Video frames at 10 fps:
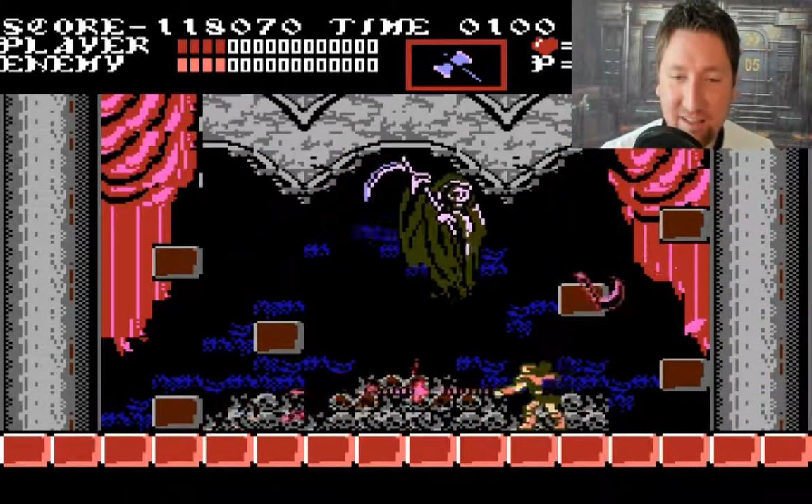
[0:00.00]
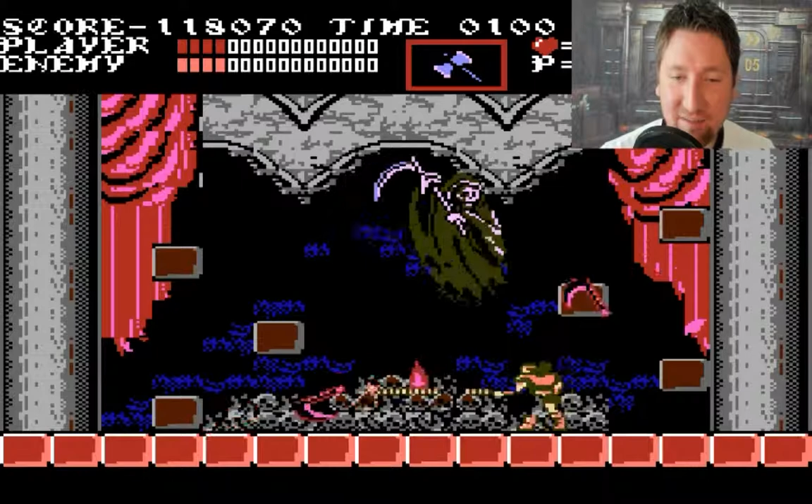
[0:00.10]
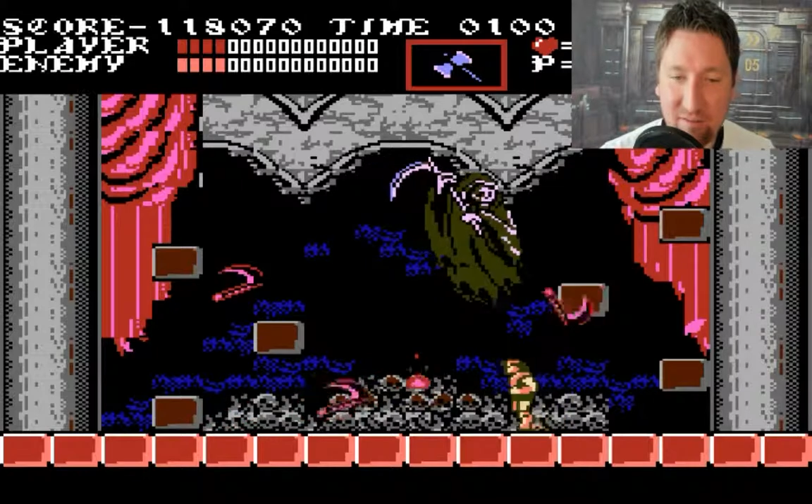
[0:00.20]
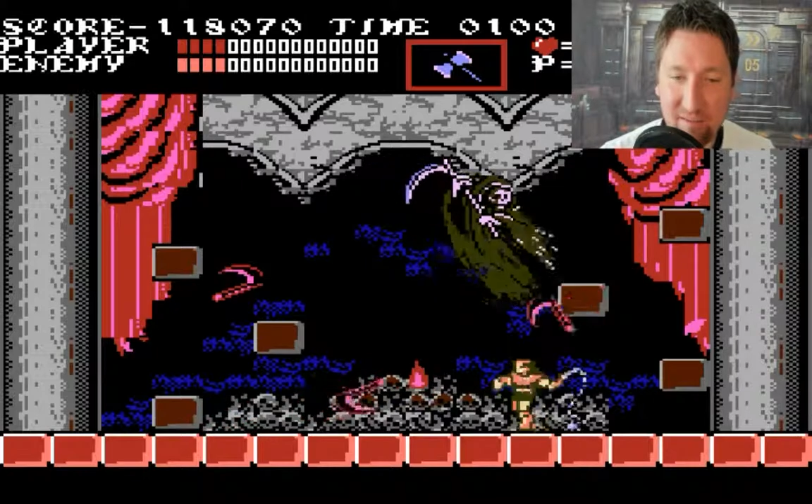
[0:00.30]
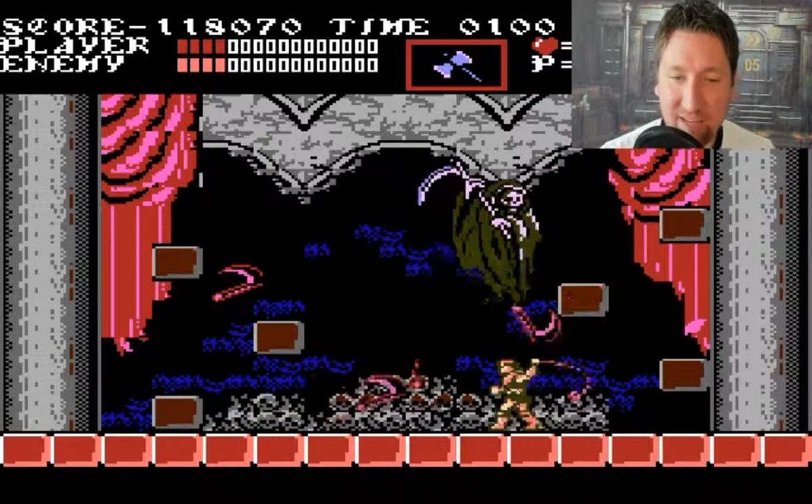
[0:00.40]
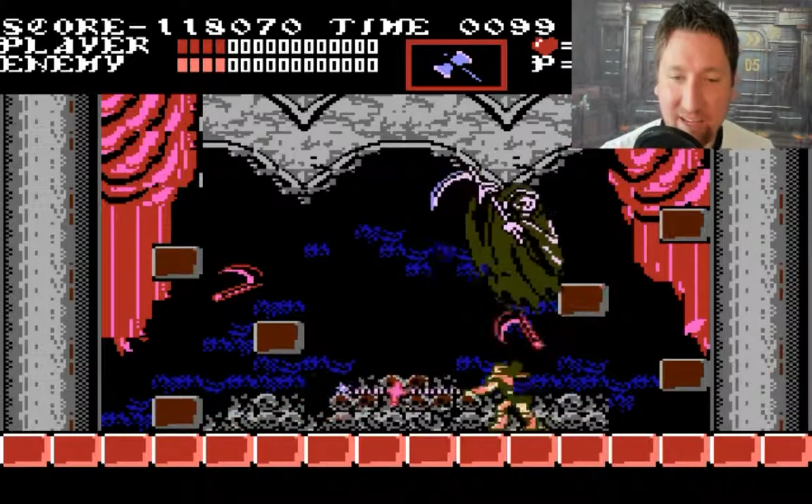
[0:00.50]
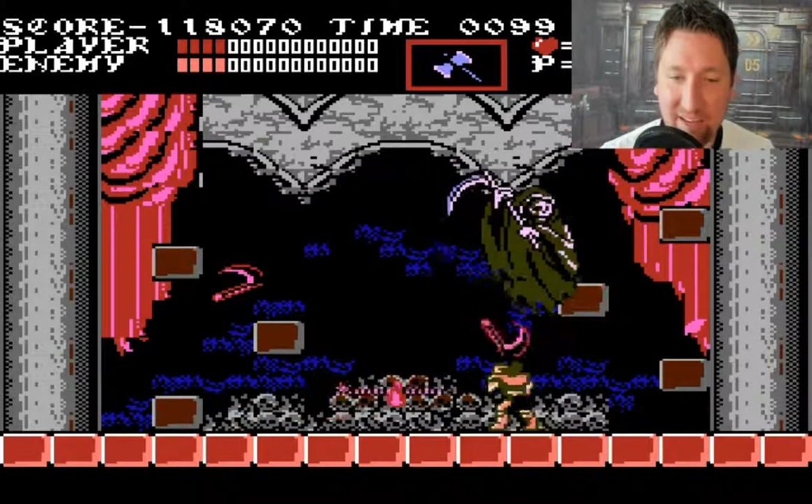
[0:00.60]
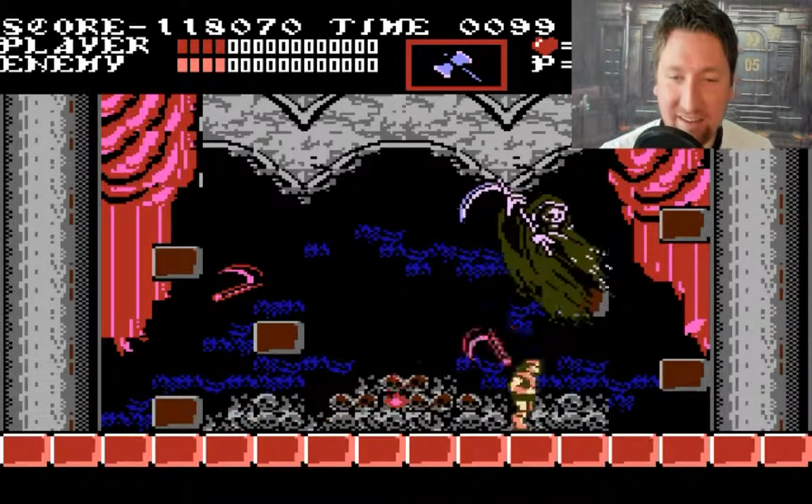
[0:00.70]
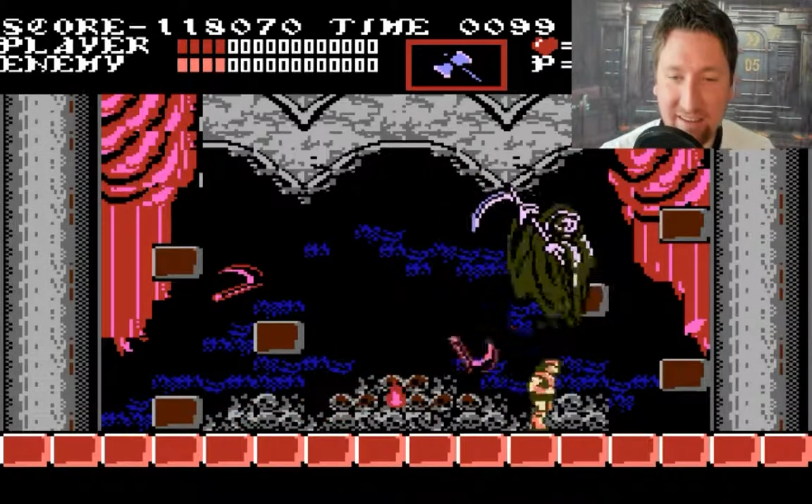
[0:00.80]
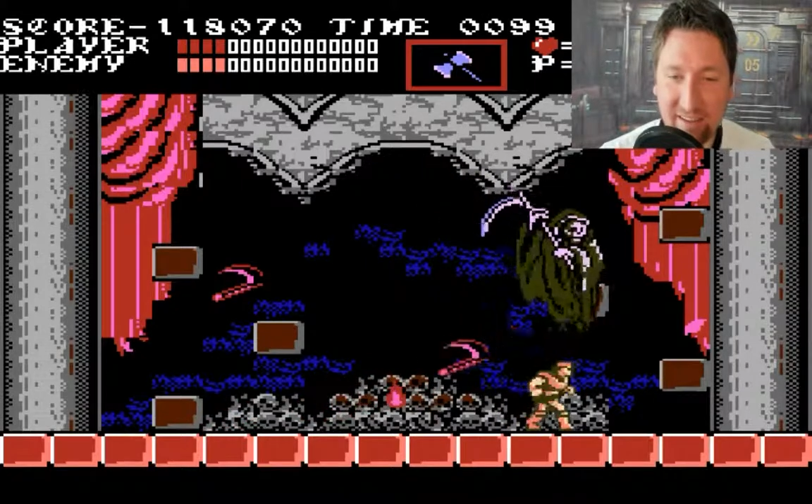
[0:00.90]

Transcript: Well, kinda.